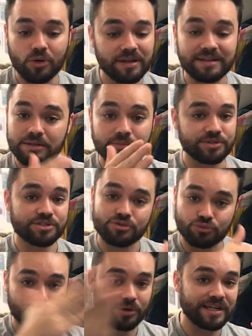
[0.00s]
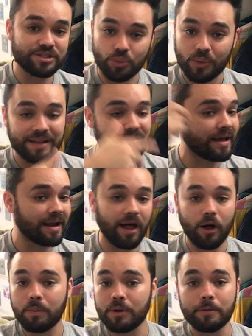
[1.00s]
all I did was just retweet that
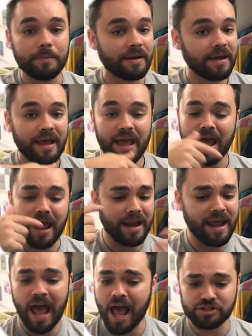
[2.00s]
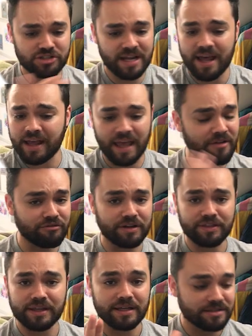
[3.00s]
album and hashtag
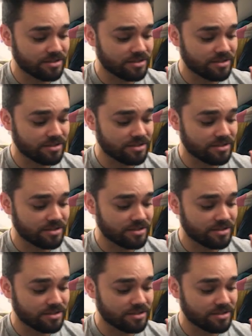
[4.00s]
everything.